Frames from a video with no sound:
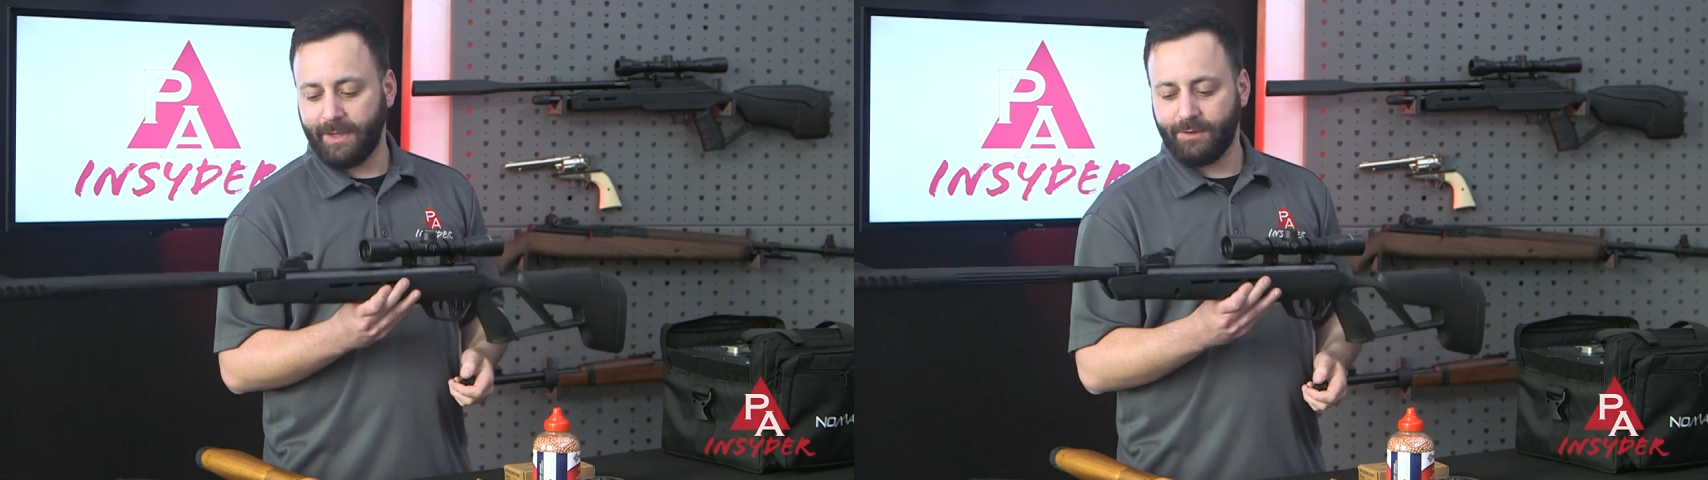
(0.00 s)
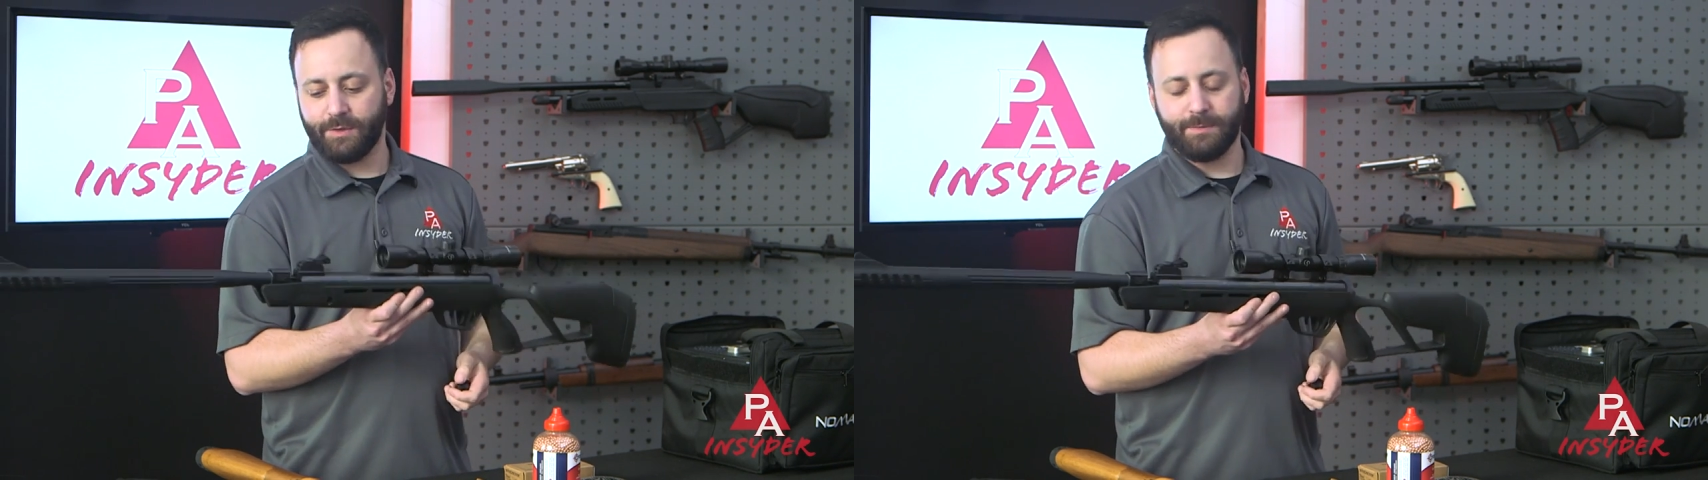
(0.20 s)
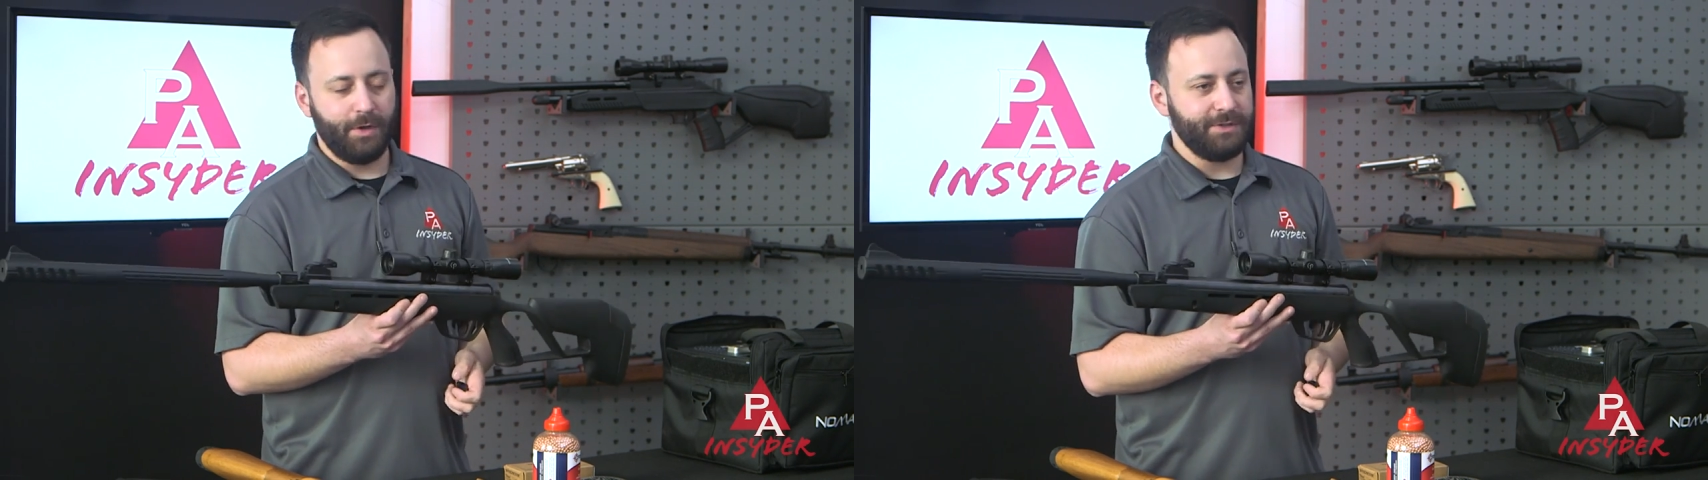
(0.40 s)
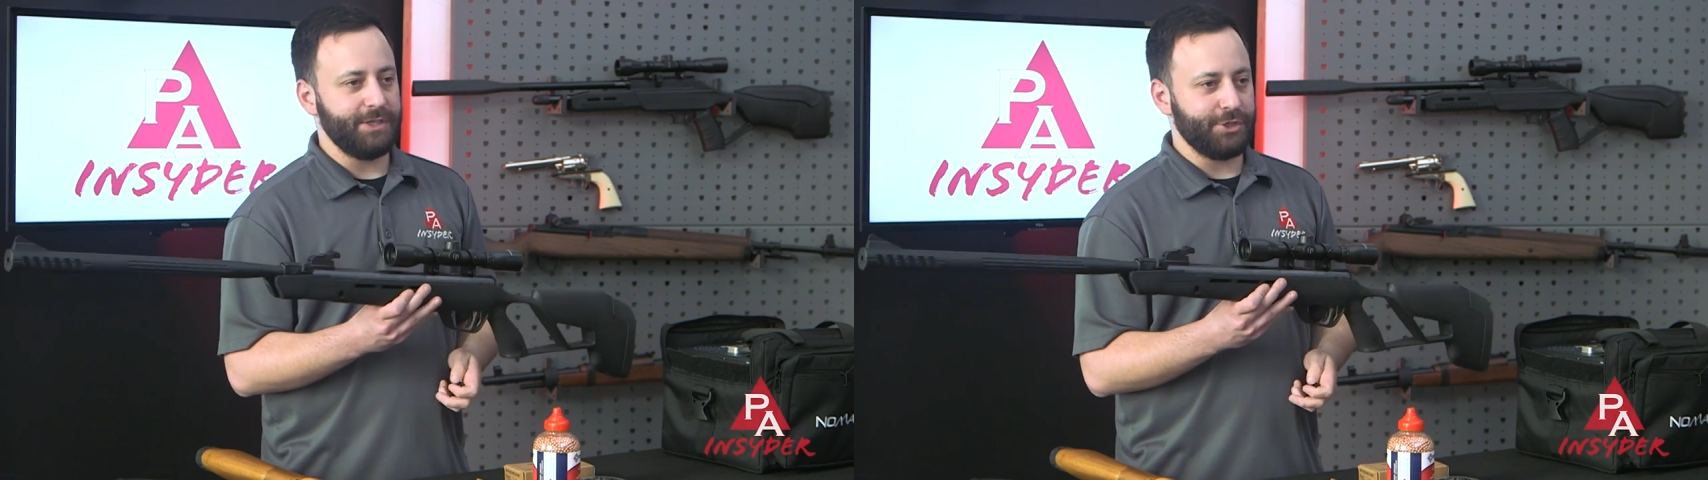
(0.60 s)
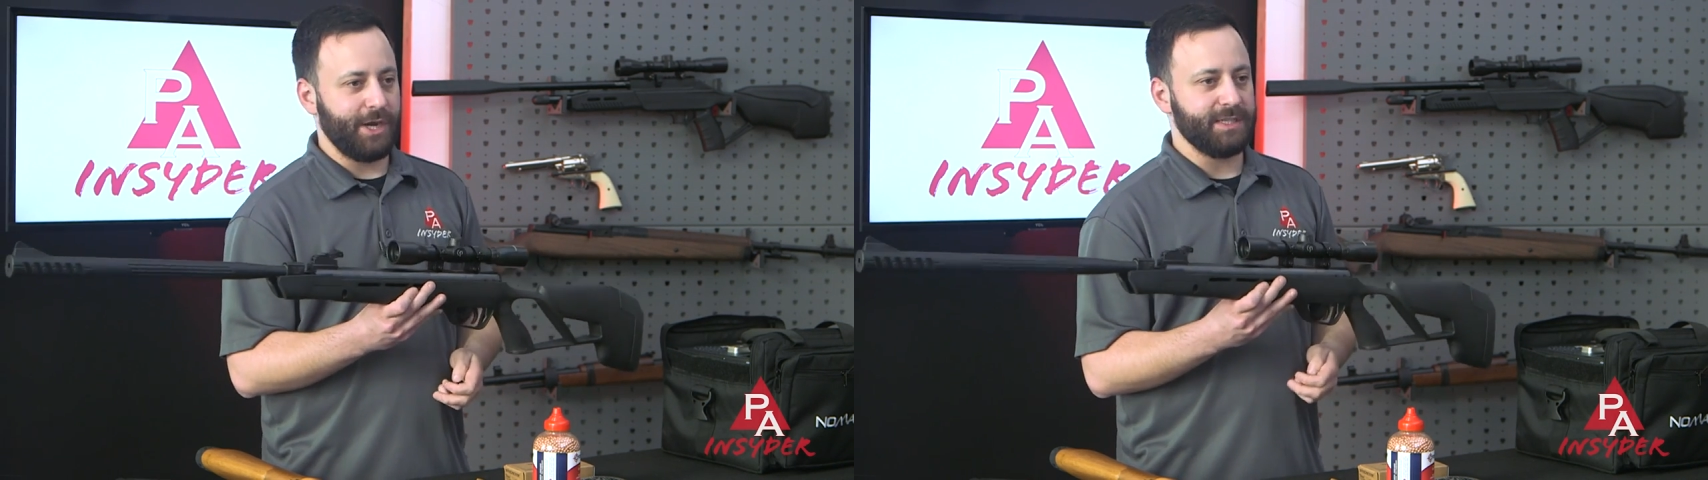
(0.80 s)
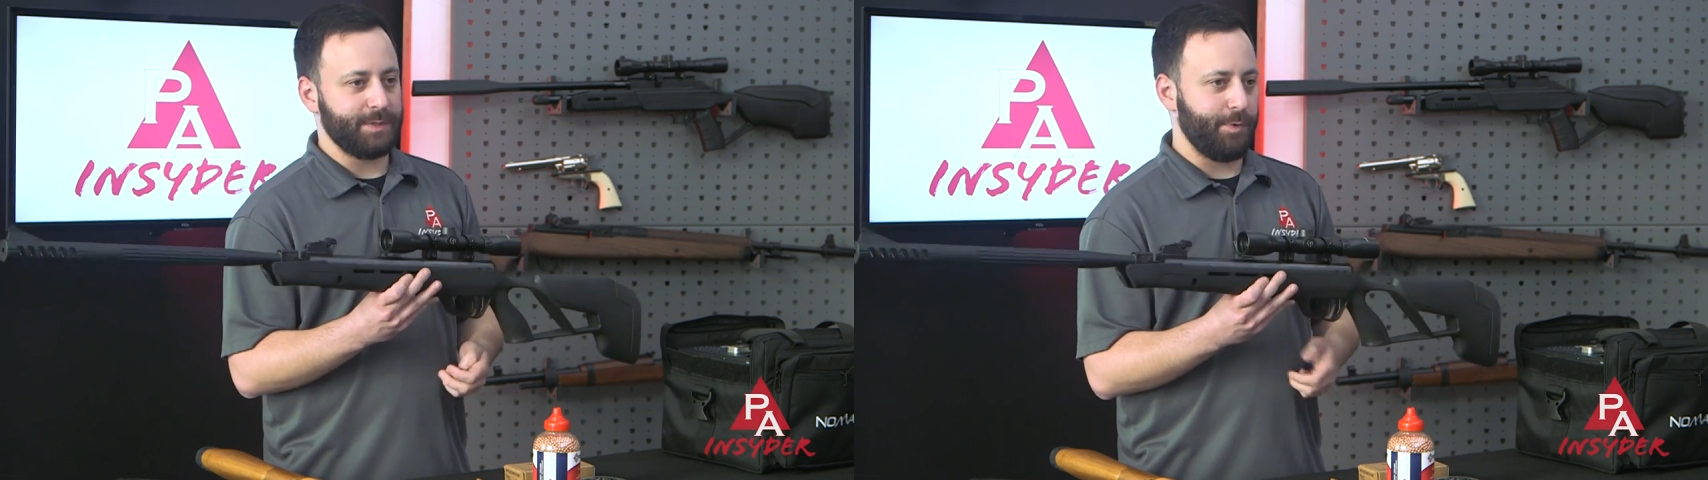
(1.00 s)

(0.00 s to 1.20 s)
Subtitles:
about those multi-shot